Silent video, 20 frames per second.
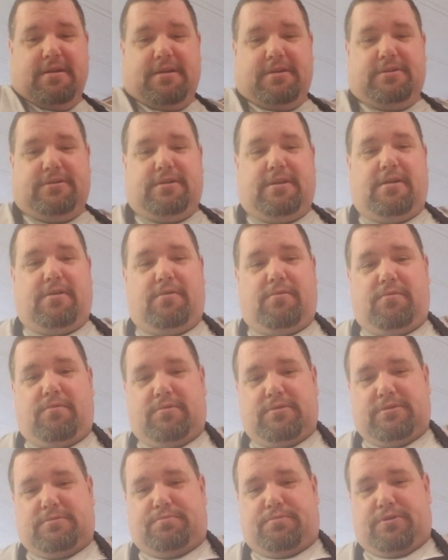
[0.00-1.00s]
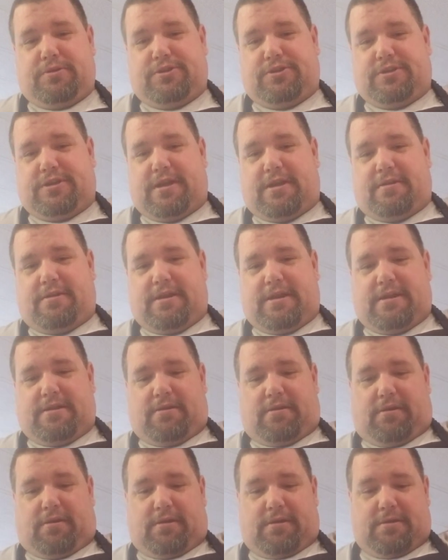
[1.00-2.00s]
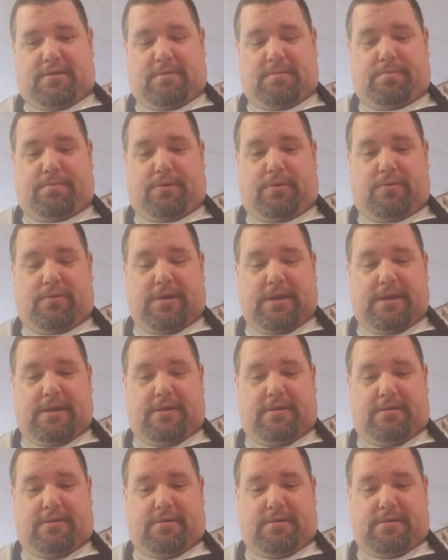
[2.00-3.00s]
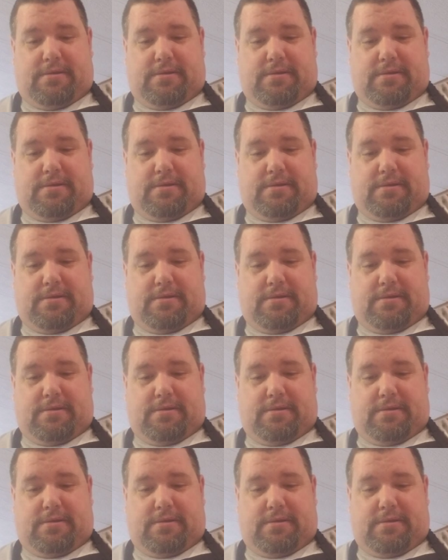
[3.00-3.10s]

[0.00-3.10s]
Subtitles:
So we'll just put sherry in our bowl here.